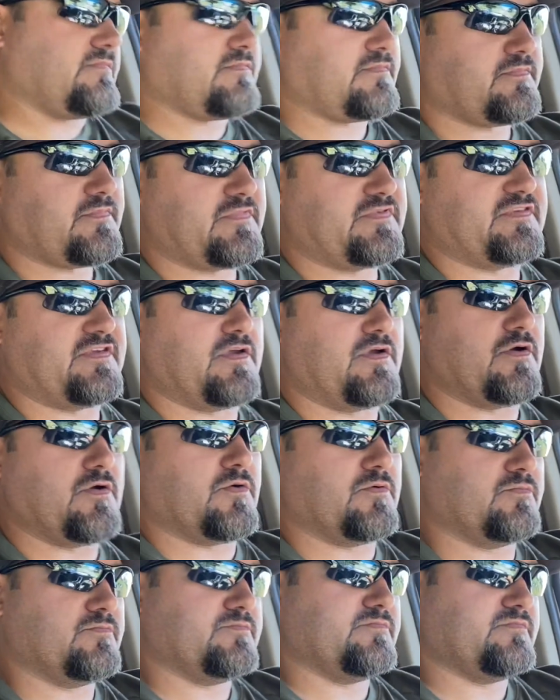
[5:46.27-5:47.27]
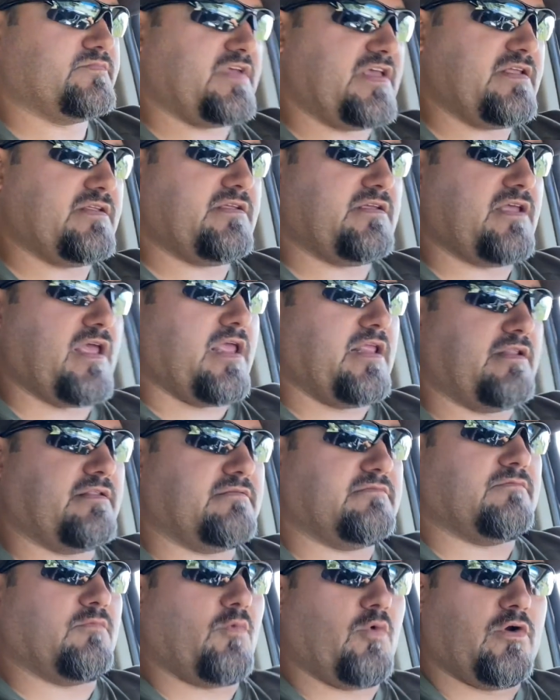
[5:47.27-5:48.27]
So it
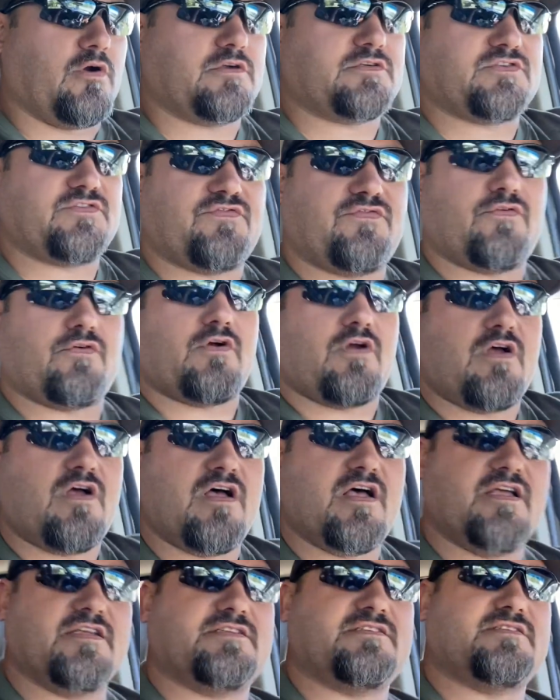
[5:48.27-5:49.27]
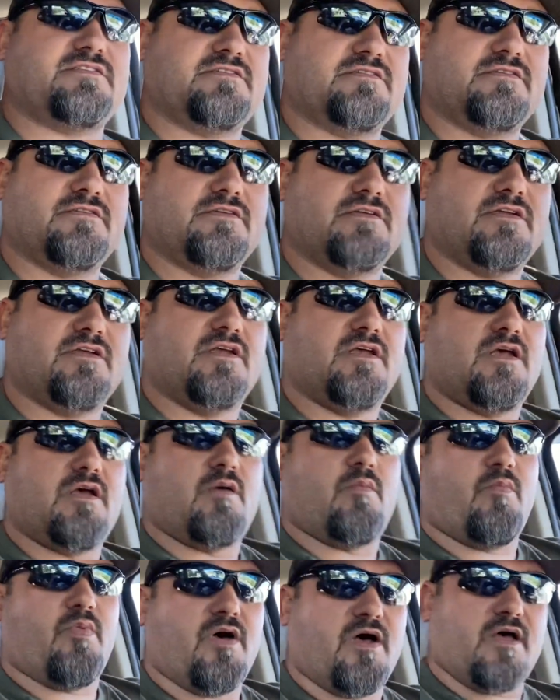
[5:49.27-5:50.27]
works for us,
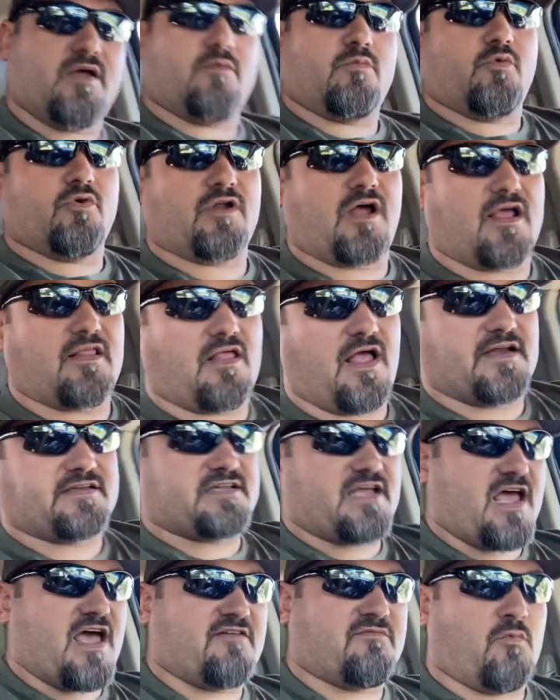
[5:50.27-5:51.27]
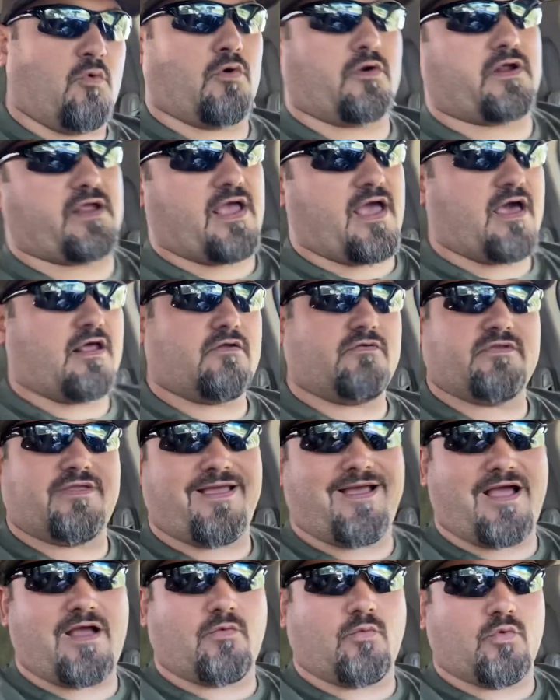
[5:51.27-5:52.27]
but would I like to have more cattle?
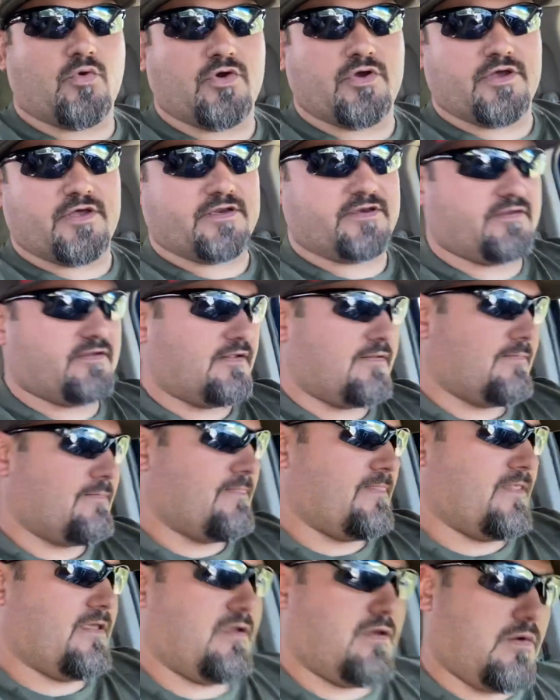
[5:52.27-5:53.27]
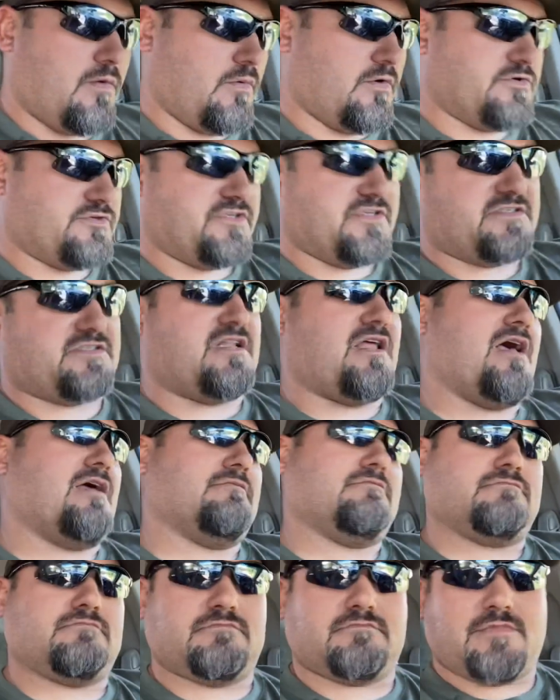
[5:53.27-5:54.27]
Yeah, I would. We're just not
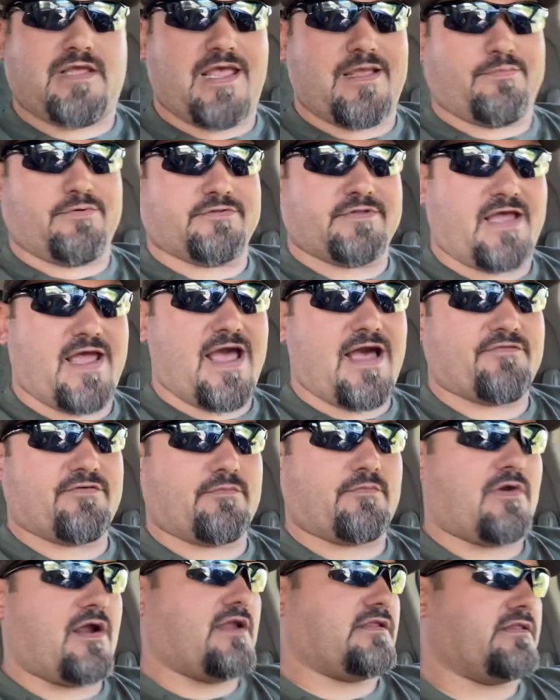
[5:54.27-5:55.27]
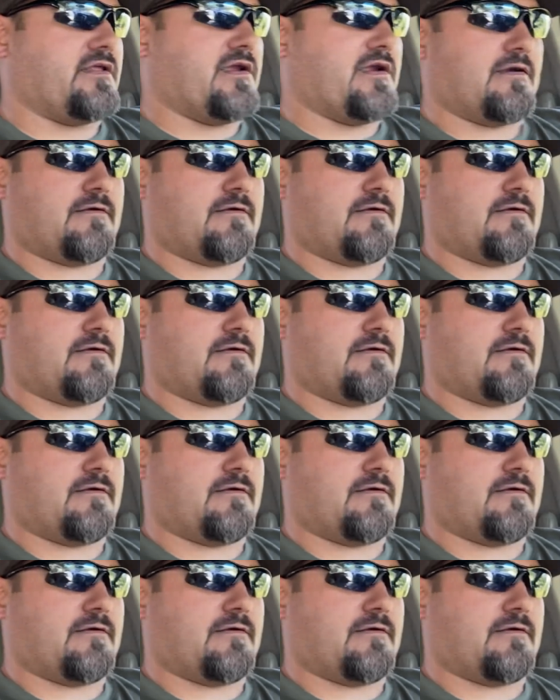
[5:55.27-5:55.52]
able to have them right there.